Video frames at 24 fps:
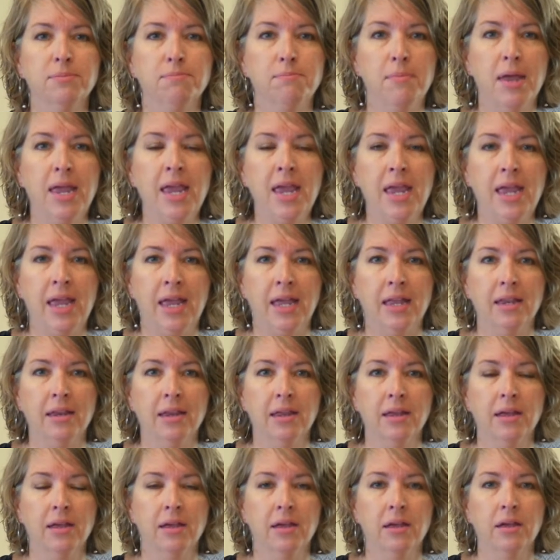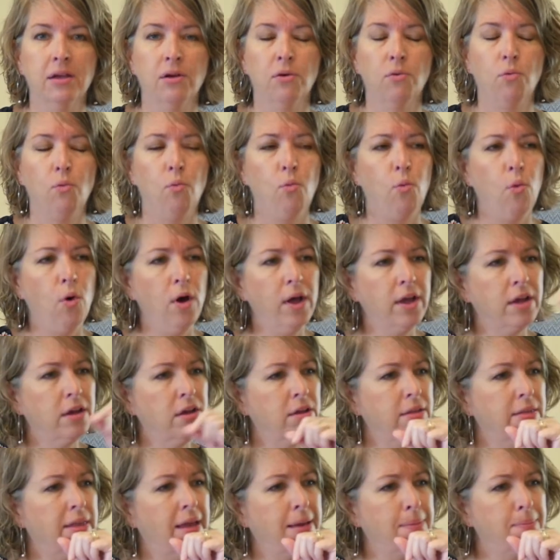mean? What
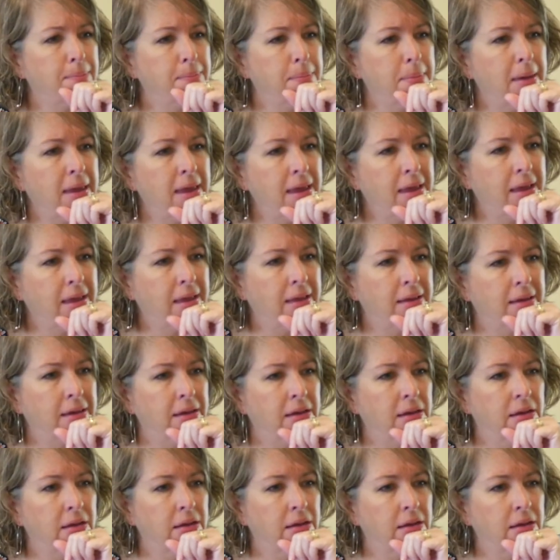could they mean?